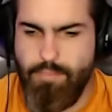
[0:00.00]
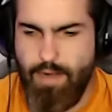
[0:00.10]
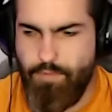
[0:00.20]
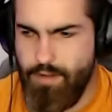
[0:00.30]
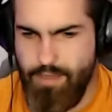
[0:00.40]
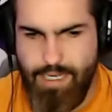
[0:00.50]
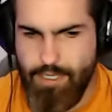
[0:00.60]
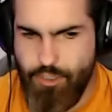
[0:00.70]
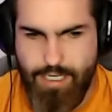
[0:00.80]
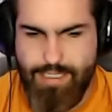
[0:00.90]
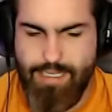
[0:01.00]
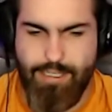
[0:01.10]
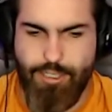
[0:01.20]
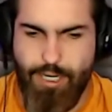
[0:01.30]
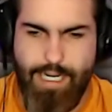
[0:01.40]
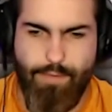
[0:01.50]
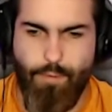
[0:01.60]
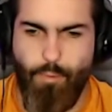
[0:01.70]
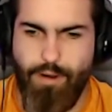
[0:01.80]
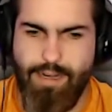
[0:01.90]
Definitely interested in trading
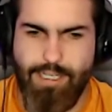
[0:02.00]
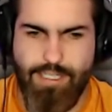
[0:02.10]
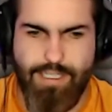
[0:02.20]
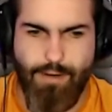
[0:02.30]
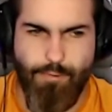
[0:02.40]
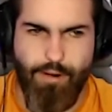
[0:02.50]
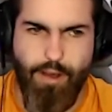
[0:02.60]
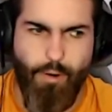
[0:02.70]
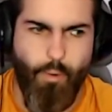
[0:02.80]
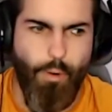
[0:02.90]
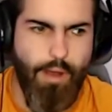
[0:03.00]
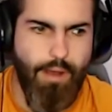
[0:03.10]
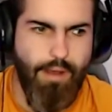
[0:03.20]
for one. I just don't know.